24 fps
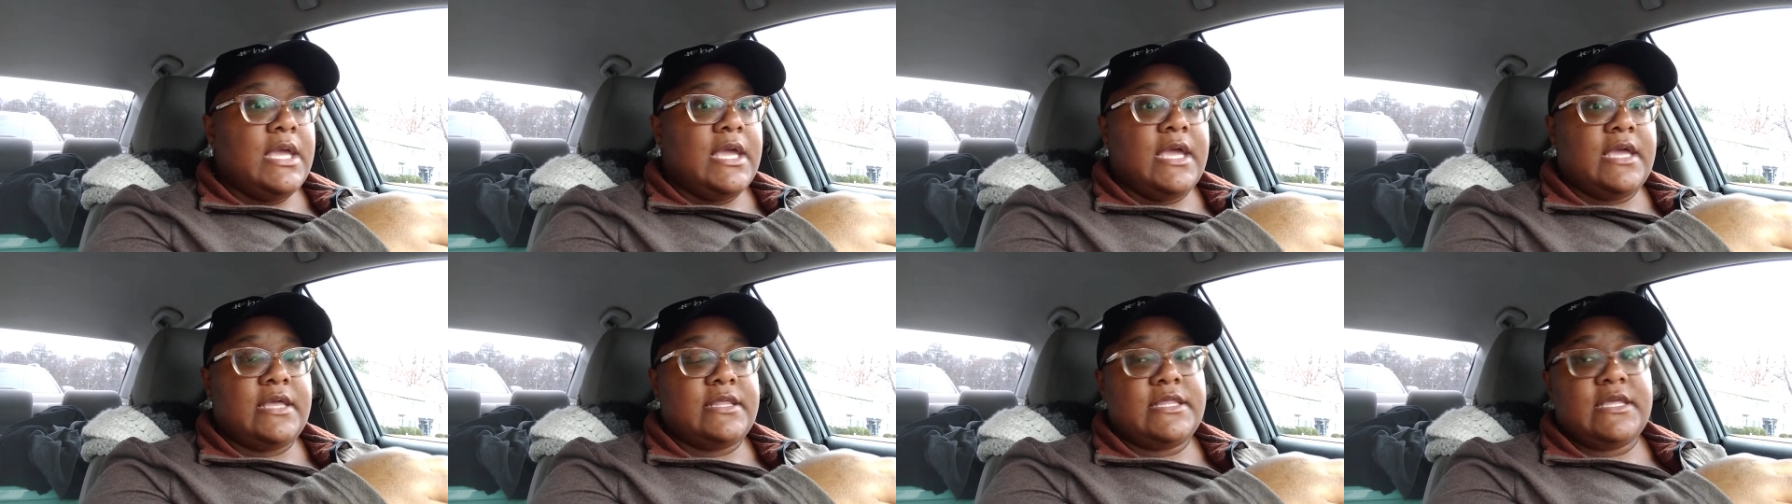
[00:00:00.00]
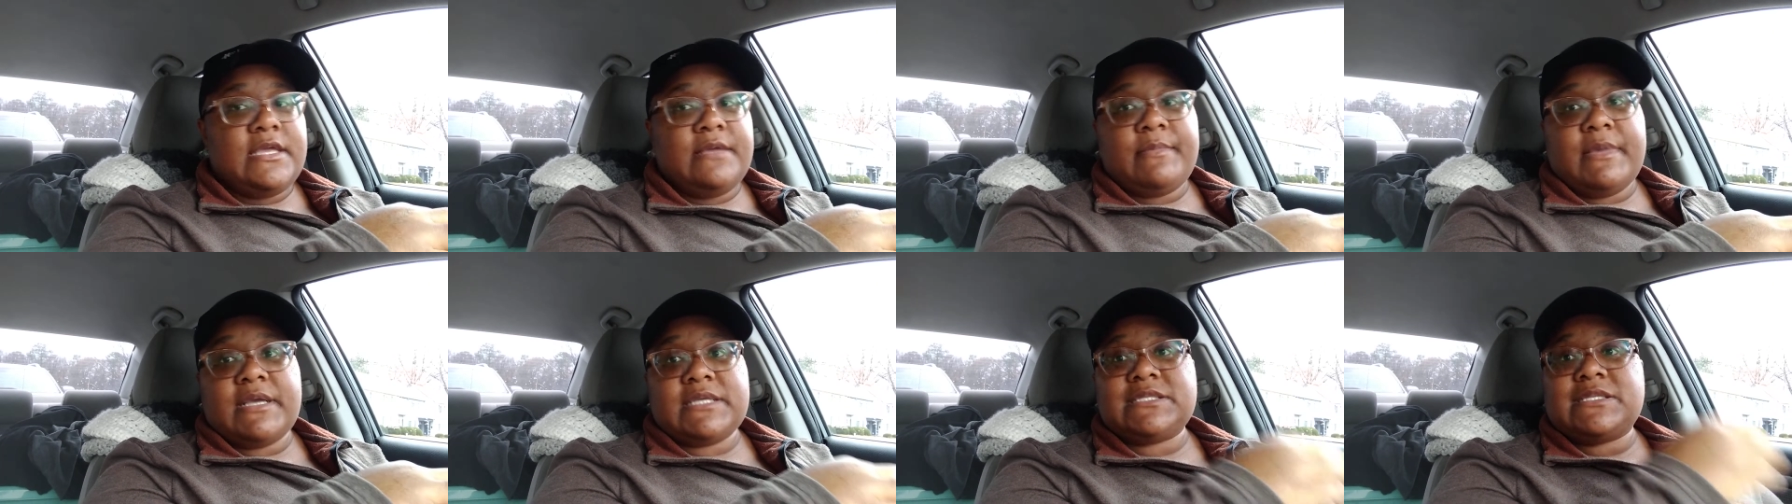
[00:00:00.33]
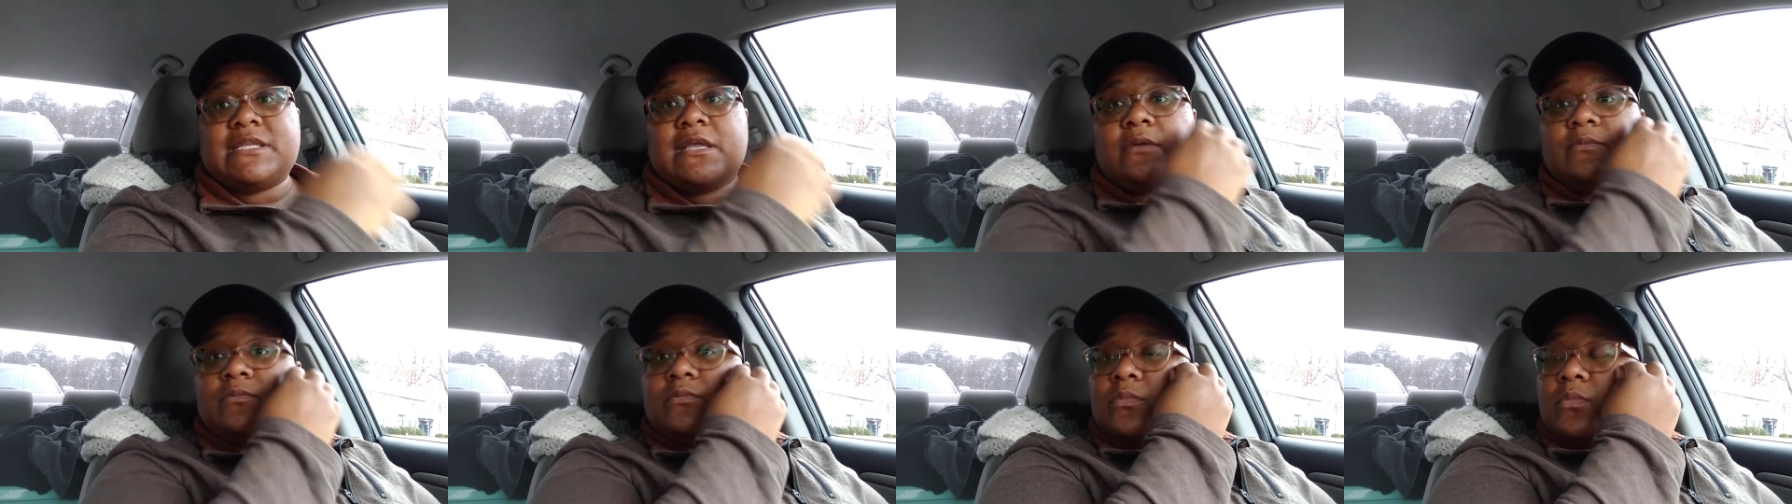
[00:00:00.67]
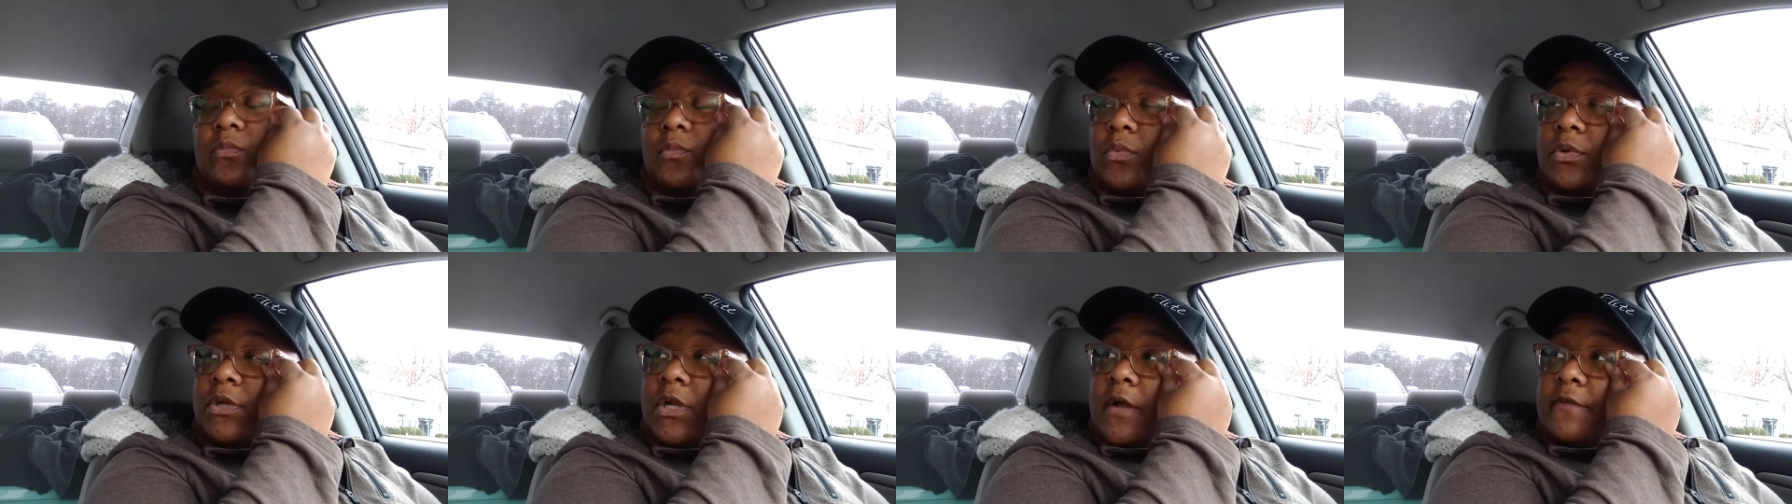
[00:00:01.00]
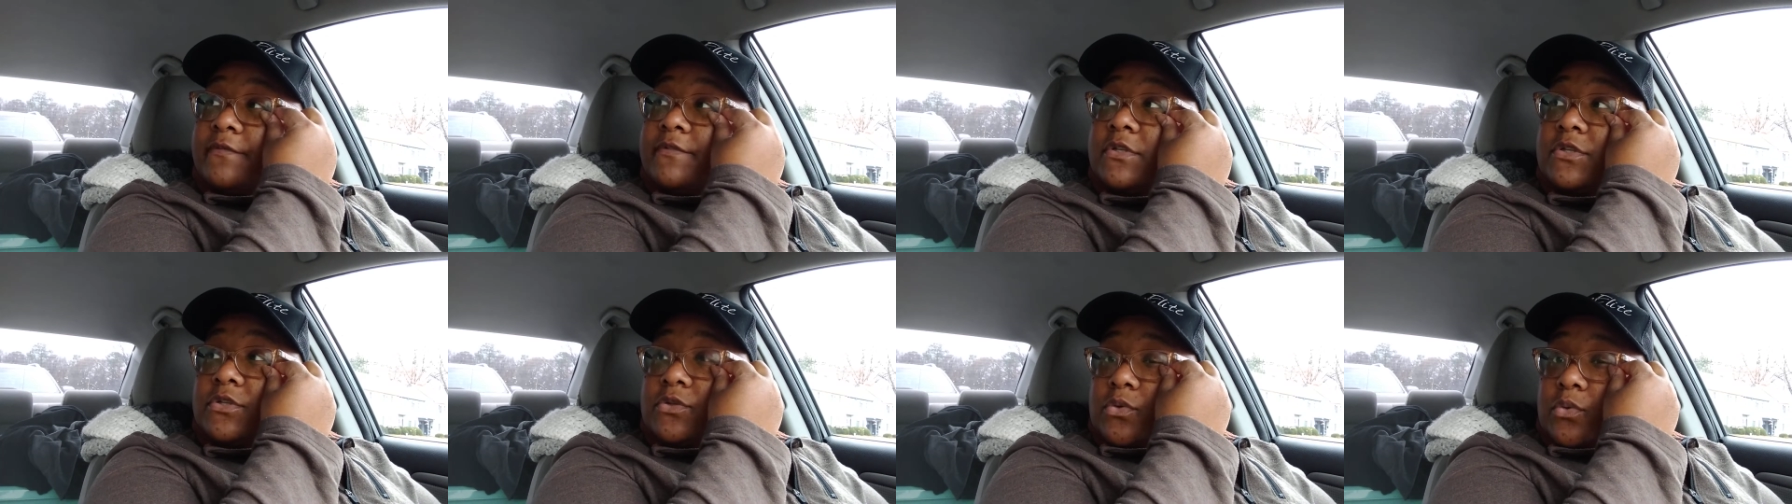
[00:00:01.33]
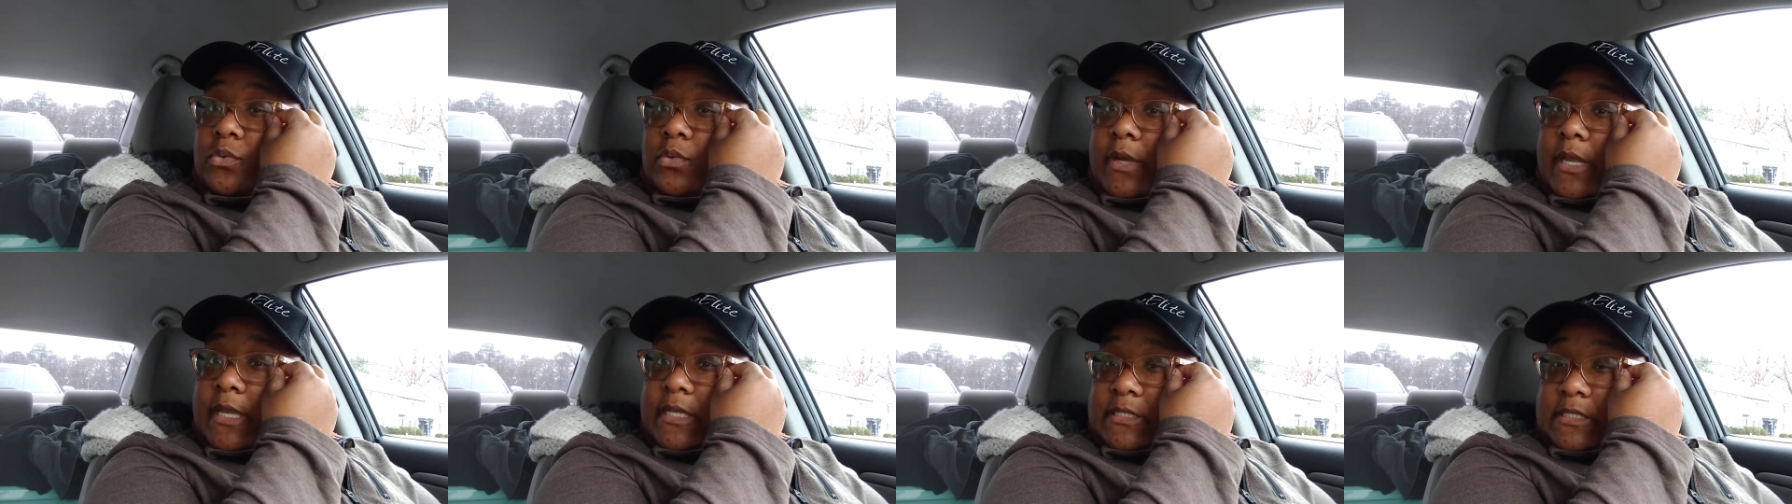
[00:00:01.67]
And then my son went off to
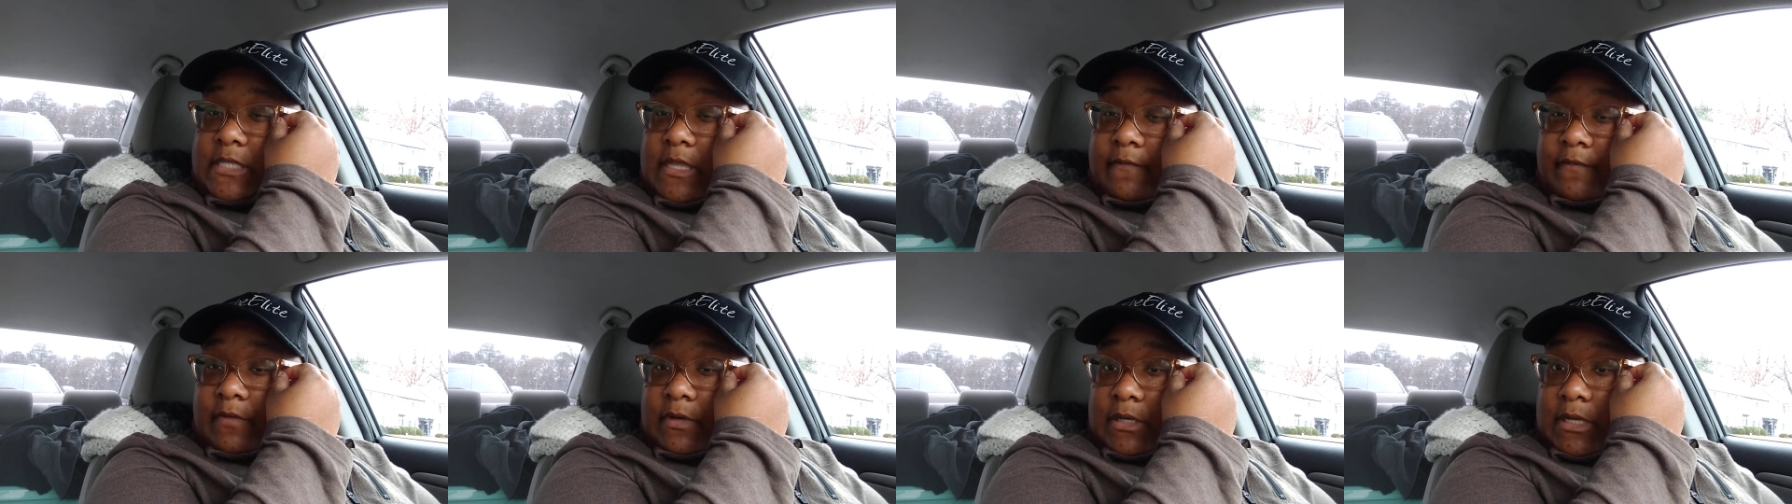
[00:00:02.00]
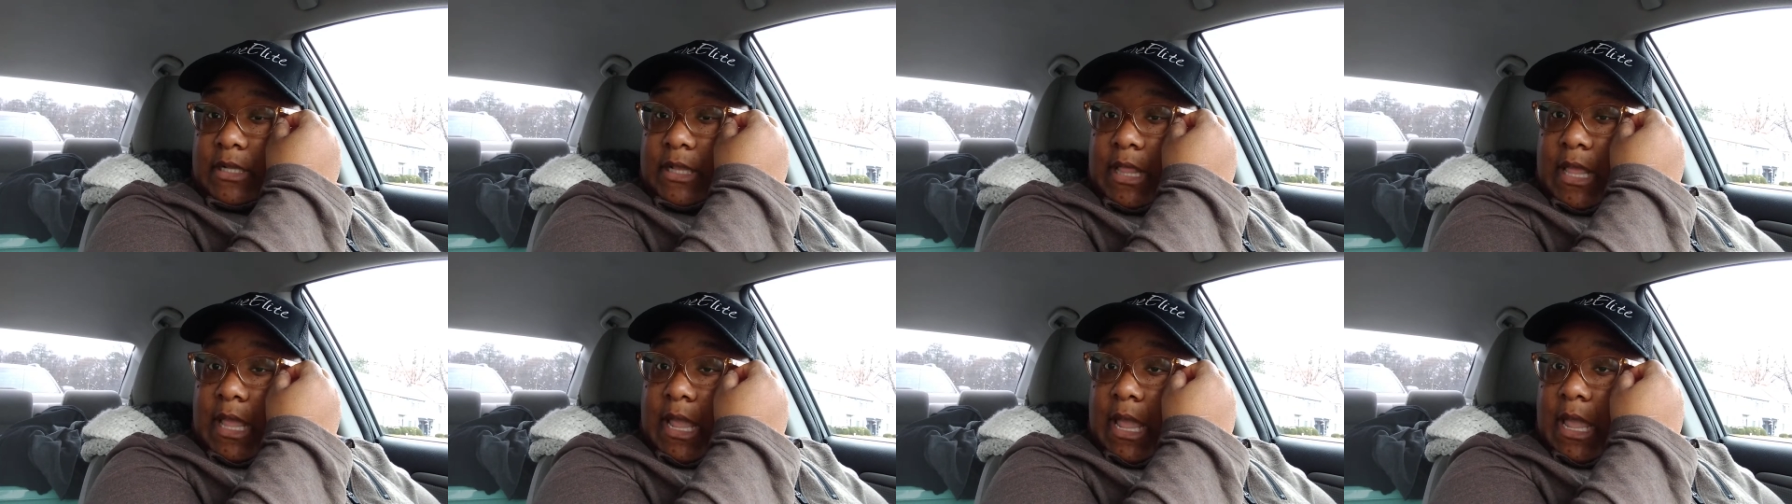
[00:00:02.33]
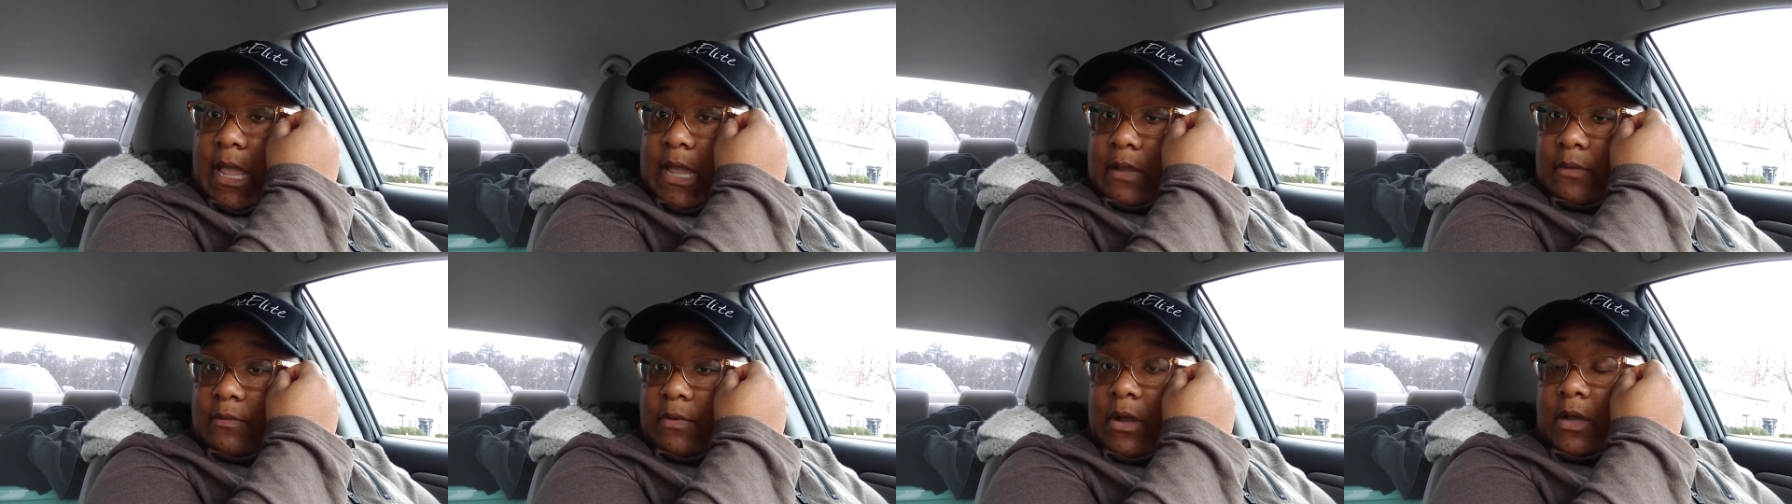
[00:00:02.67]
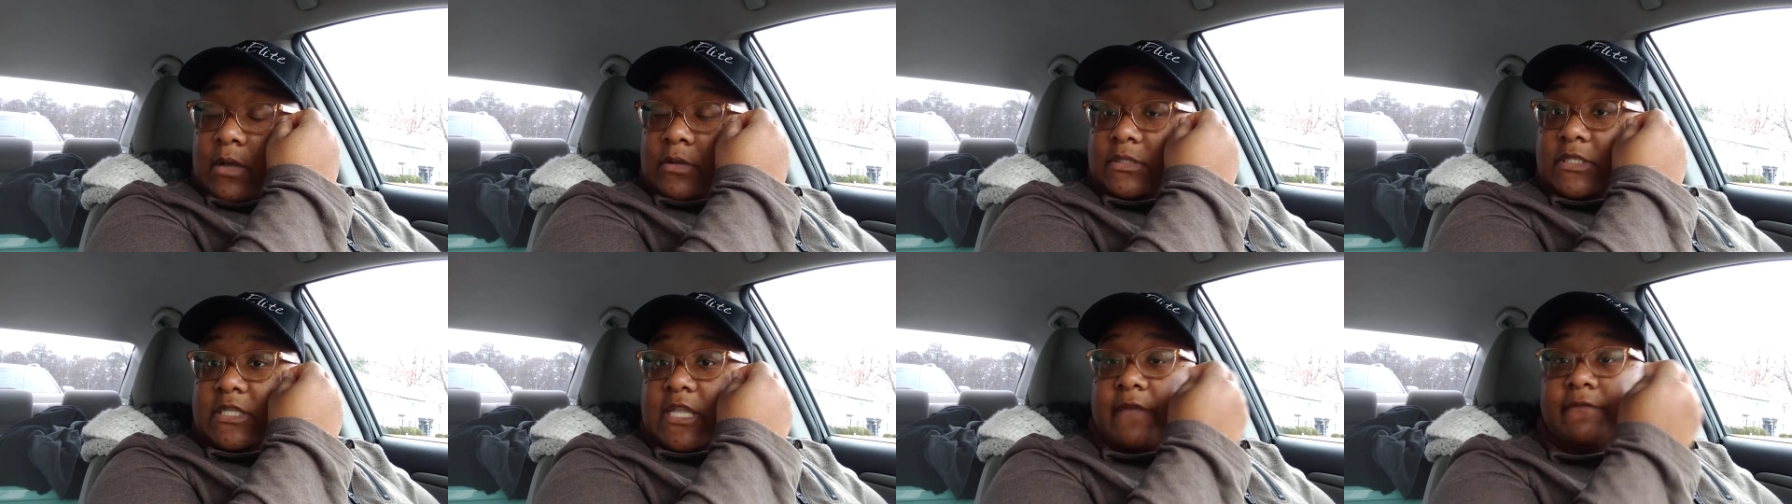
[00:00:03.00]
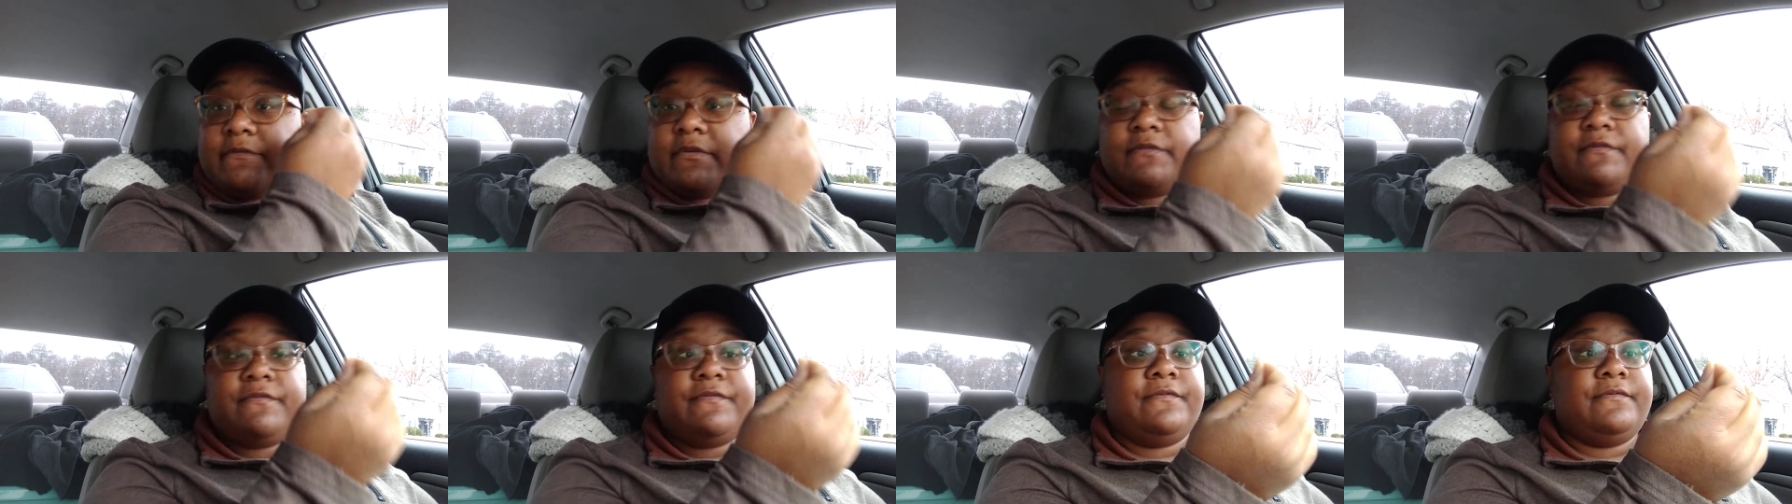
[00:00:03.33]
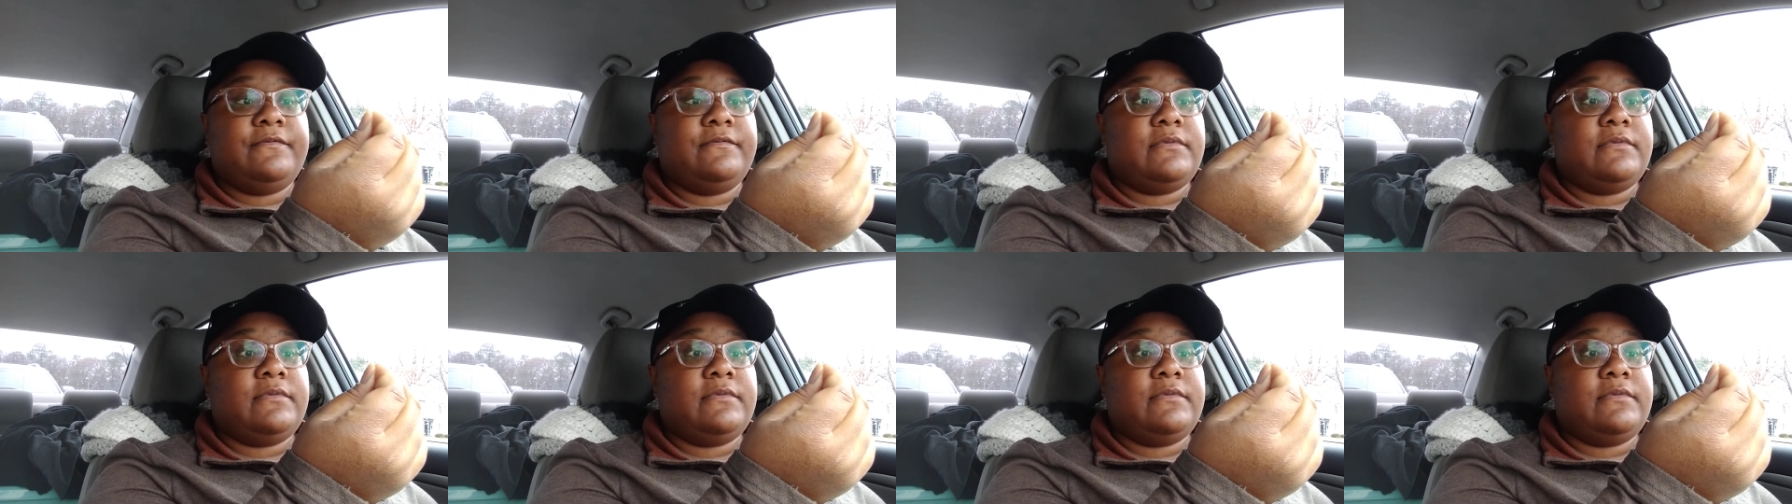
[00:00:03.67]
school at 7 o'clock, well, 7:50,